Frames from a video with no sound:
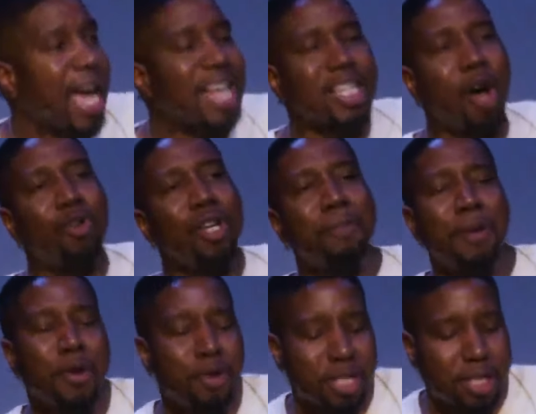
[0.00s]
as only
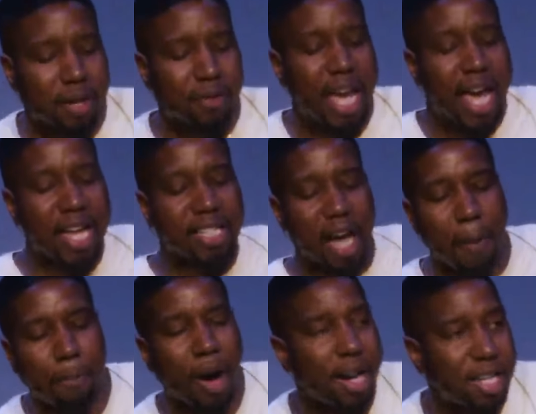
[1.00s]
punitive. It's a
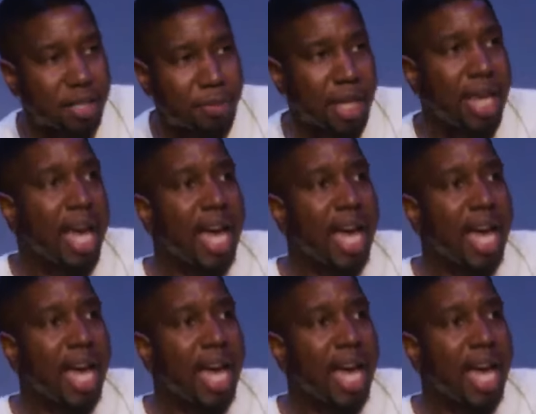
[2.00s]
punishment.